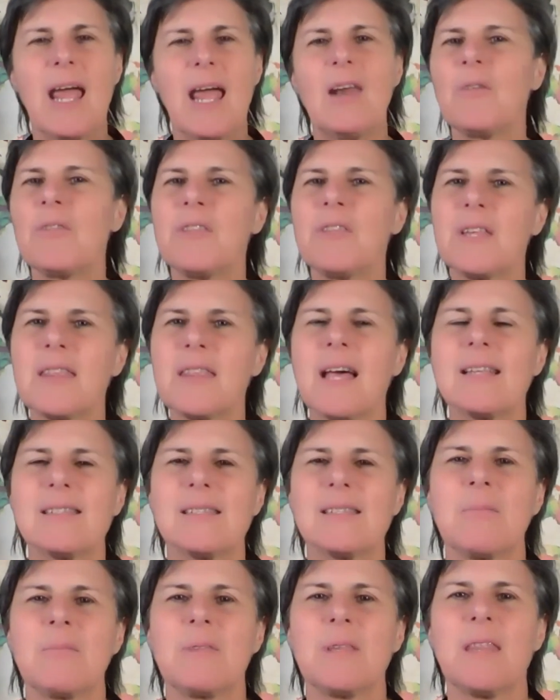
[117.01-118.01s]
I don't think that's
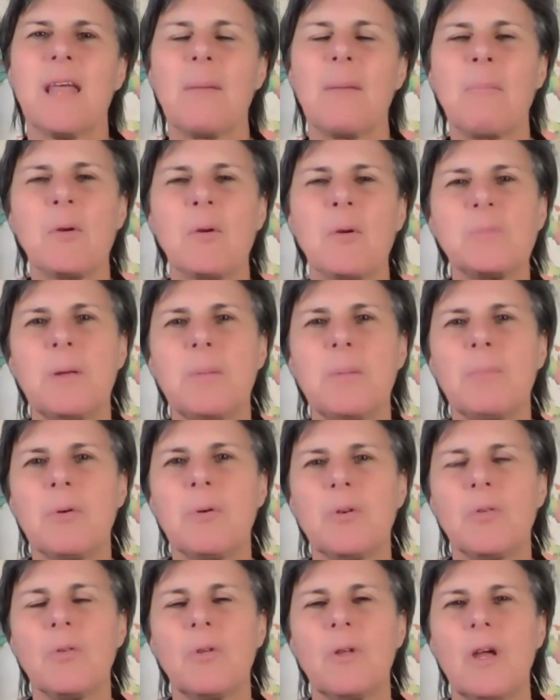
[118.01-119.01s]
something that most
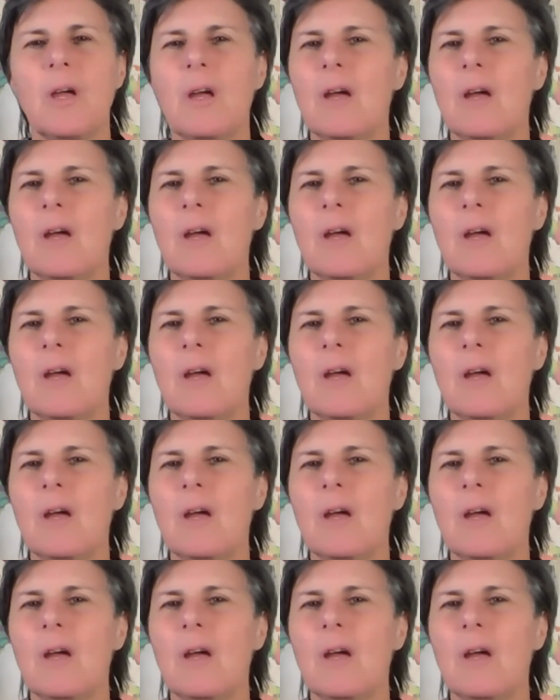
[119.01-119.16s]
people